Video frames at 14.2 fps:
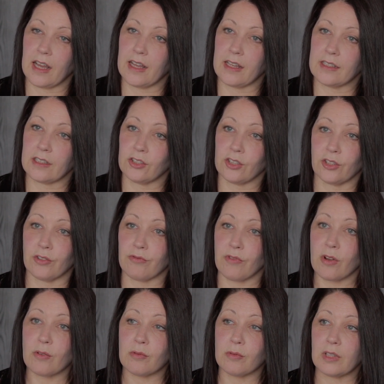and I took a
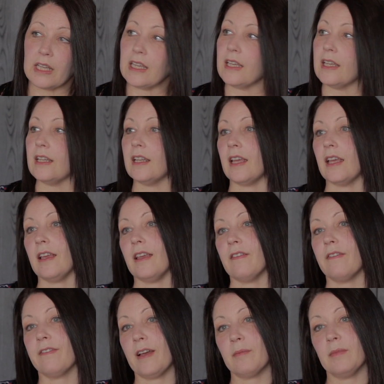role in
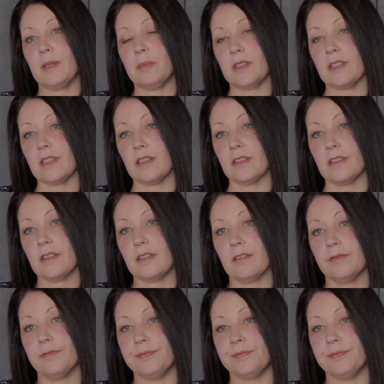a family business